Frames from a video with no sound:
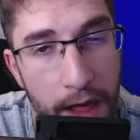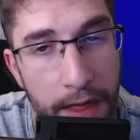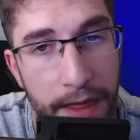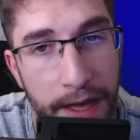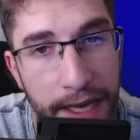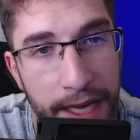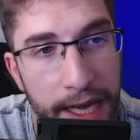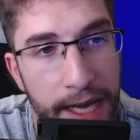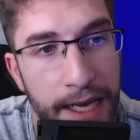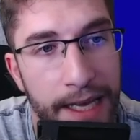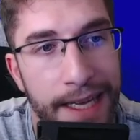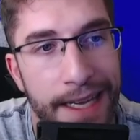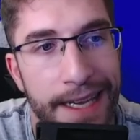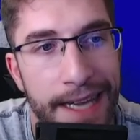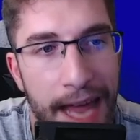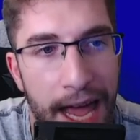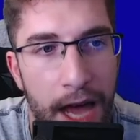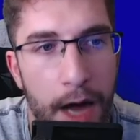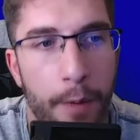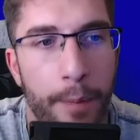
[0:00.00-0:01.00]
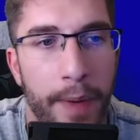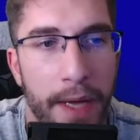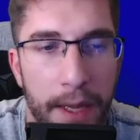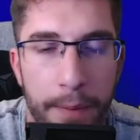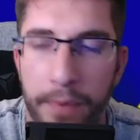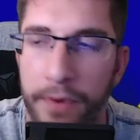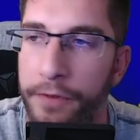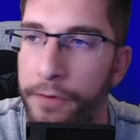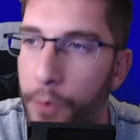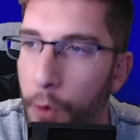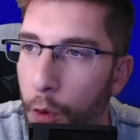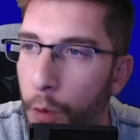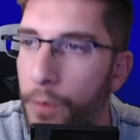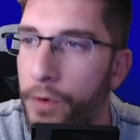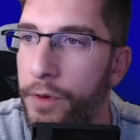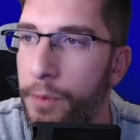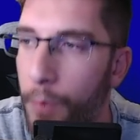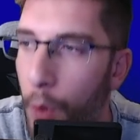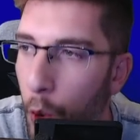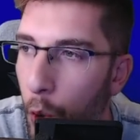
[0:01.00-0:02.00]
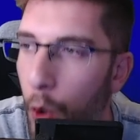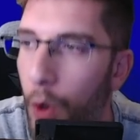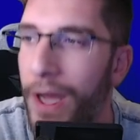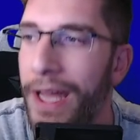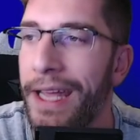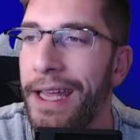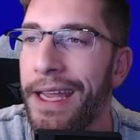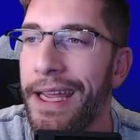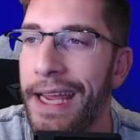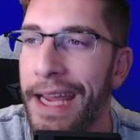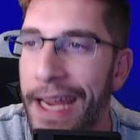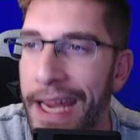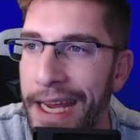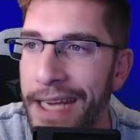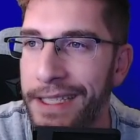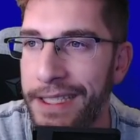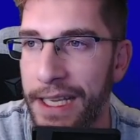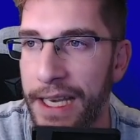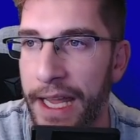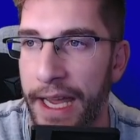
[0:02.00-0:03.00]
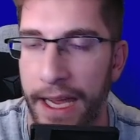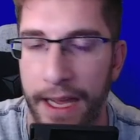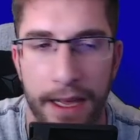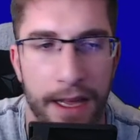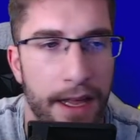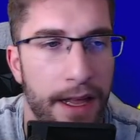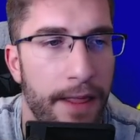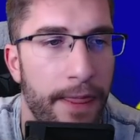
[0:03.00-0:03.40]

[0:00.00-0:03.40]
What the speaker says: the kick can now be performed more easily.